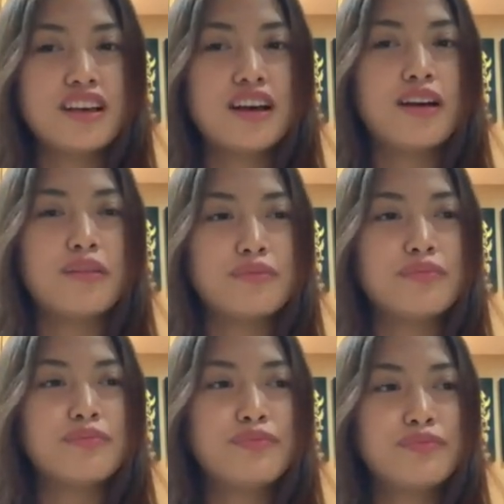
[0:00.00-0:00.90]

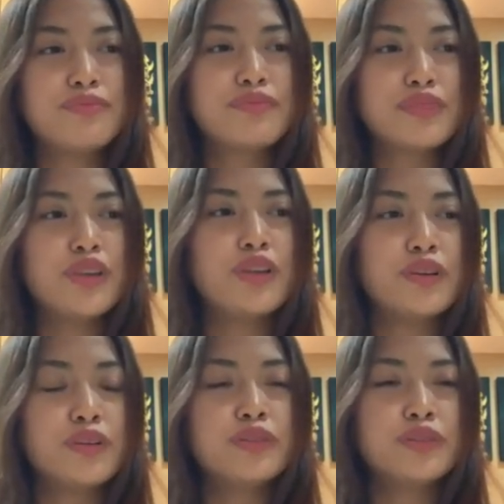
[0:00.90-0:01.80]
Um, you
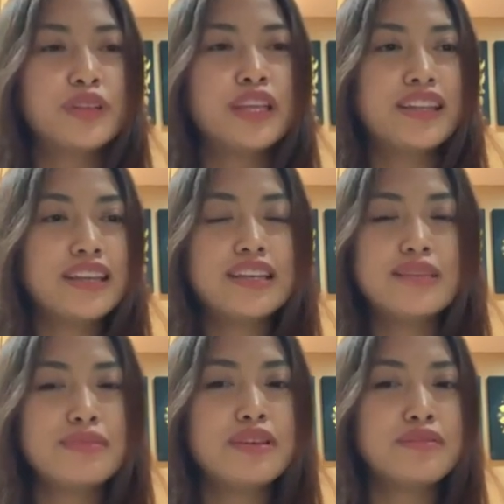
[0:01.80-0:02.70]
know, they they
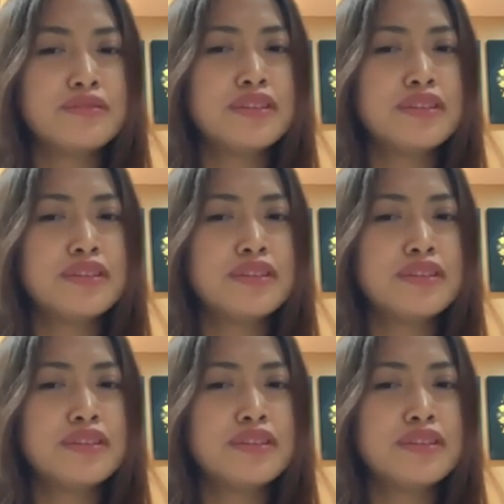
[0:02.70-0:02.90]
can be